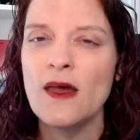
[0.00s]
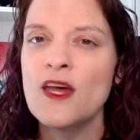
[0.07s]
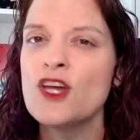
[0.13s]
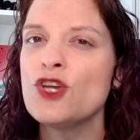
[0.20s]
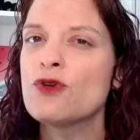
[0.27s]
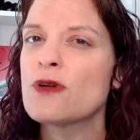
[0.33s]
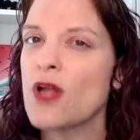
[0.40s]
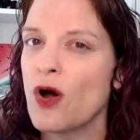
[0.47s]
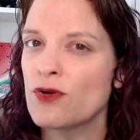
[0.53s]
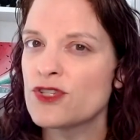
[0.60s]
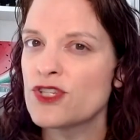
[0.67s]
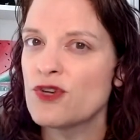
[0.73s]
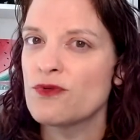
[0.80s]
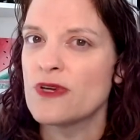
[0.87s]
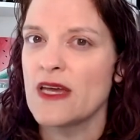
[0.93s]
You can
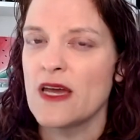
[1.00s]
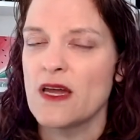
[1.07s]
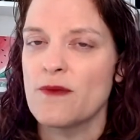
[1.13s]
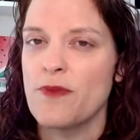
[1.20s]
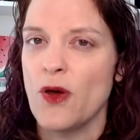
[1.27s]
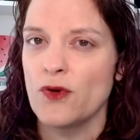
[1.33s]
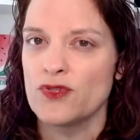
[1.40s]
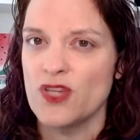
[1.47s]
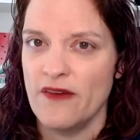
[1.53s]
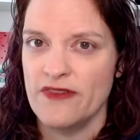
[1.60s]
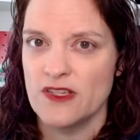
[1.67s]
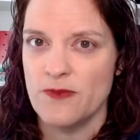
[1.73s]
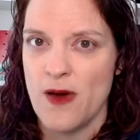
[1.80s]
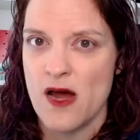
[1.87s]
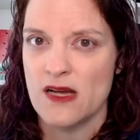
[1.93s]
also get post
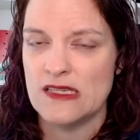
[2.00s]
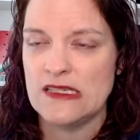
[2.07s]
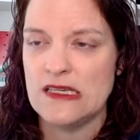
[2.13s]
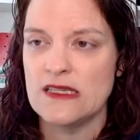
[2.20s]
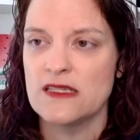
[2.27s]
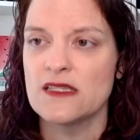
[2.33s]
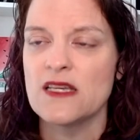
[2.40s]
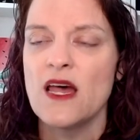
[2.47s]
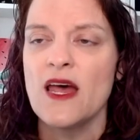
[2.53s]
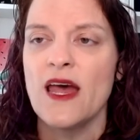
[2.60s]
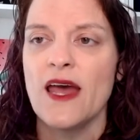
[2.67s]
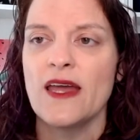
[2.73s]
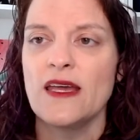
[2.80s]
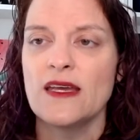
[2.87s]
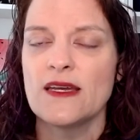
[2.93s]
office boxes
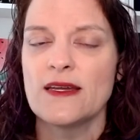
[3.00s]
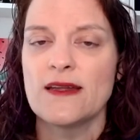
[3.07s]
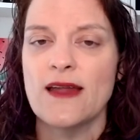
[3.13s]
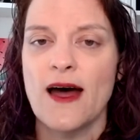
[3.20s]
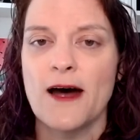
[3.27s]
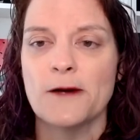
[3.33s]
in,